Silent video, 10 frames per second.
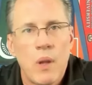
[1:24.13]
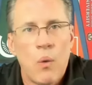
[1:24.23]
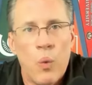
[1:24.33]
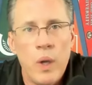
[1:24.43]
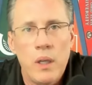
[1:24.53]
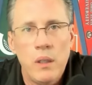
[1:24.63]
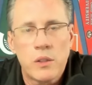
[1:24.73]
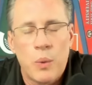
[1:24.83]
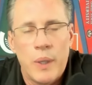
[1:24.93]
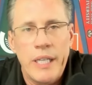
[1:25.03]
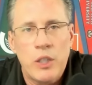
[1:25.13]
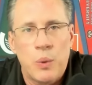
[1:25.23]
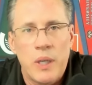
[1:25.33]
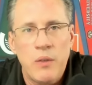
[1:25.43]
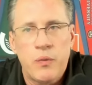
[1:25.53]
will
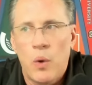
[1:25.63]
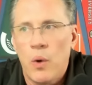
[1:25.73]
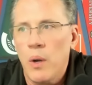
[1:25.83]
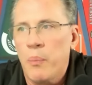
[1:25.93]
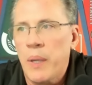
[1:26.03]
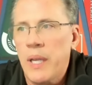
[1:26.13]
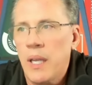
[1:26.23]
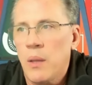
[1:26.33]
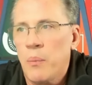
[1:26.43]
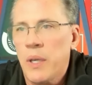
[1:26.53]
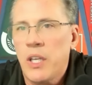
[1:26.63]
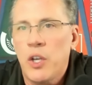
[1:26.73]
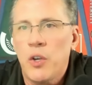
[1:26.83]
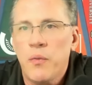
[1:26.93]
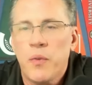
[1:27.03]
2024 be the big
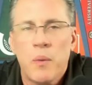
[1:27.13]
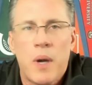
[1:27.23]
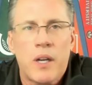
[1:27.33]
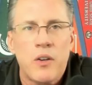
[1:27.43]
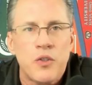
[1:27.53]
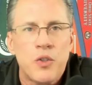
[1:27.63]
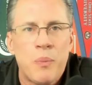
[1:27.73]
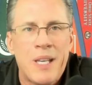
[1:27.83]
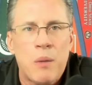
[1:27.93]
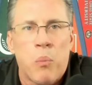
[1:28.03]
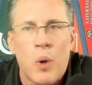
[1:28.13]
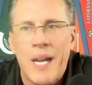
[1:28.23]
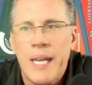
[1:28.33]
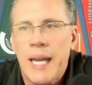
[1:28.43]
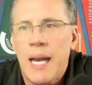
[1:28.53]
year for Rutgers, their big
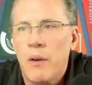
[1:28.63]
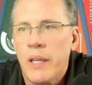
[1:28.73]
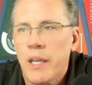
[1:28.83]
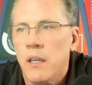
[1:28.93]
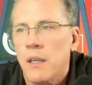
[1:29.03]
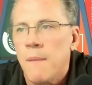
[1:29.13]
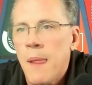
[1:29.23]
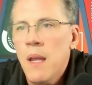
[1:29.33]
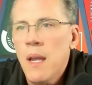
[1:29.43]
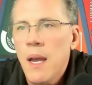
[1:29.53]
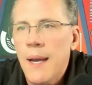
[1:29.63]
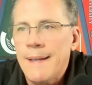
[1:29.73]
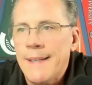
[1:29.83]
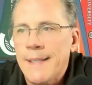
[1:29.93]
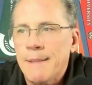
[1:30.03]
breakout year?
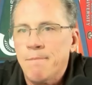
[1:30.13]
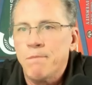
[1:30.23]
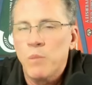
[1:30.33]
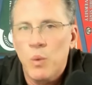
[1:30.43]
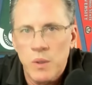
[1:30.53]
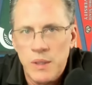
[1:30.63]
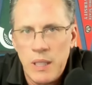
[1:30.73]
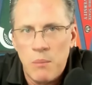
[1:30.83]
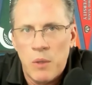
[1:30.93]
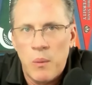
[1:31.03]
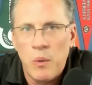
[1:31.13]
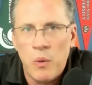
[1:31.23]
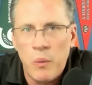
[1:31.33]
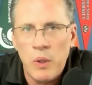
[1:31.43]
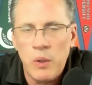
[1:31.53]
Um, we'll see in a moment
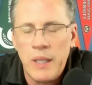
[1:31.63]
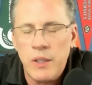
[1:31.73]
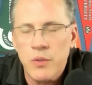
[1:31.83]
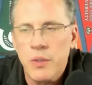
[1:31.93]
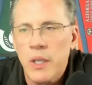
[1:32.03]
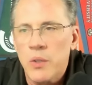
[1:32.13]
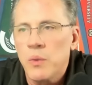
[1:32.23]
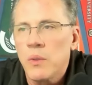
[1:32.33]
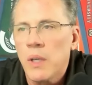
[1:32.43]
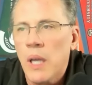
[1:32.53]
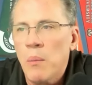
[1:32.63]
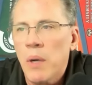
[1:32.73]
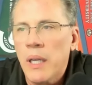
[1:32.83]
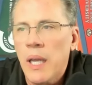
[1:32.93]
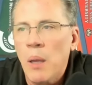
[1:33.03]
when we look at the schedule game
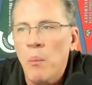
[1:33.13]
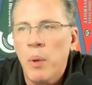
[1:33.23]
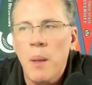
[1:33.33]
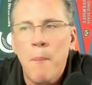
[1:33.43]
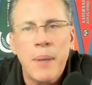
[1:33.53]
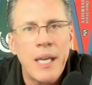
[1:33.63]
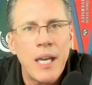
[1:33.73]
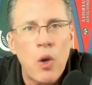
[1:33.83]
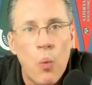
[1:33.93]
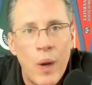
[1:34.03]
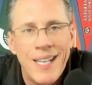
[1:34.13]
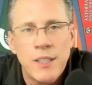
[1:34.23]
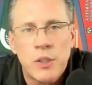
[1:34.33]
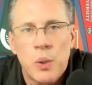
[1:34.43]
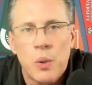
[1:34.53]
by game, but a big
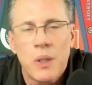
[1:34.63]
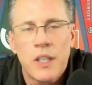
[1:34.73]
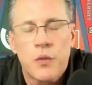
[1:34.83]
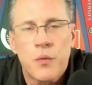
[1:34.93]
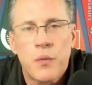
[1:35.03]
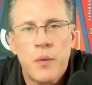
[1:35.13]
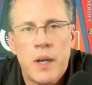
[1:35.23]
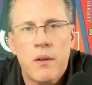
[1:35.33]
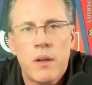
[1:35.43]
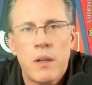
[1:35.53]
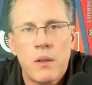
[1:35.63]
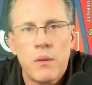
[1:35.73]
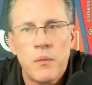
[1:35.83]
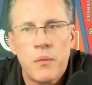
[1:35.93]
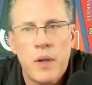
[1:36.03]
win total is very,
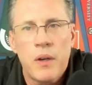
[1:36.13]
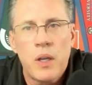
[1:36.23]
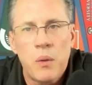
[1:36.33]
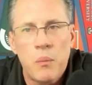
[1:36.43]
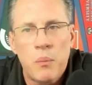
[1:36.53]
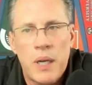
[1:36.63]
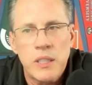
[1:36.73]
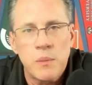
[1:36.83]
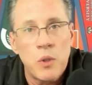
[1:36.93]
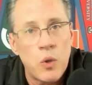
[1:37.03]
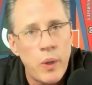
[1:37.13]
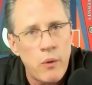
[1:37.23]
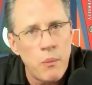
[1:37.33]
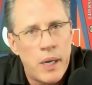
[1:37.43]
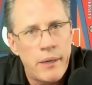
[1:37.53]
very possible.
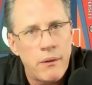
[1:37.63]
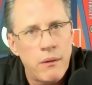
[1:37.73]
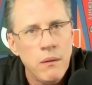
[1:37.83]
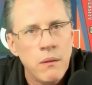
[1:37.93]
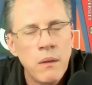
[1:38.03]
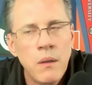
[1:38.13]
Quick reminder